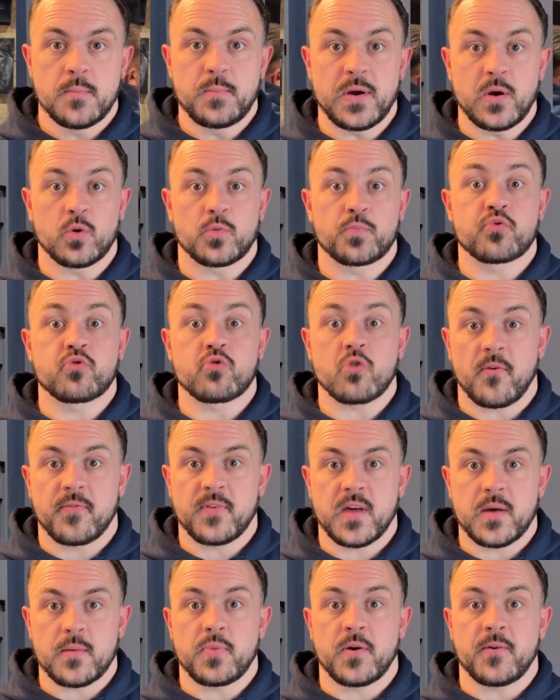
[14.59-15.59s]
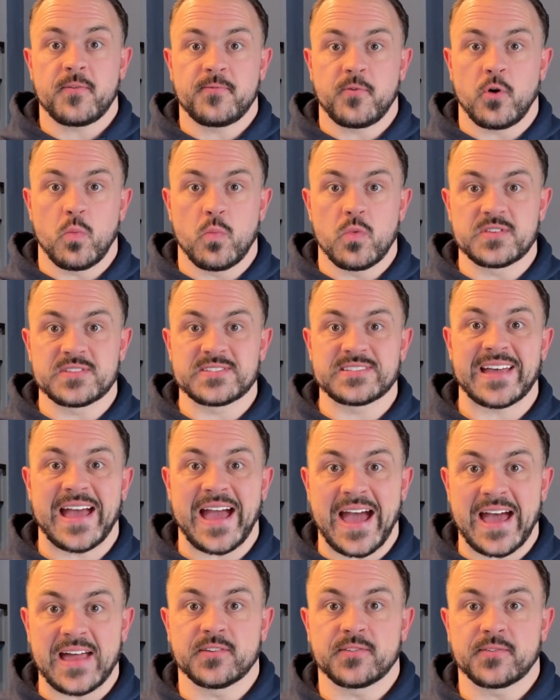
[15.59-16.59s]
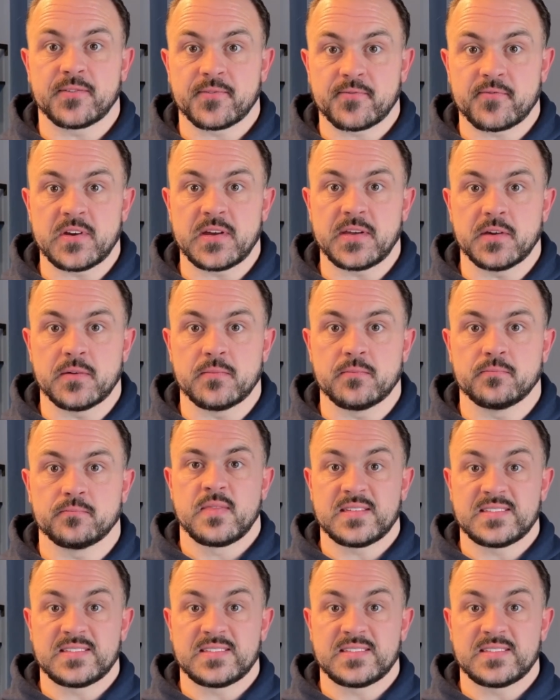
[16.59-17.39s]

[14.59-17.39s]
build profit, performance, and freedom.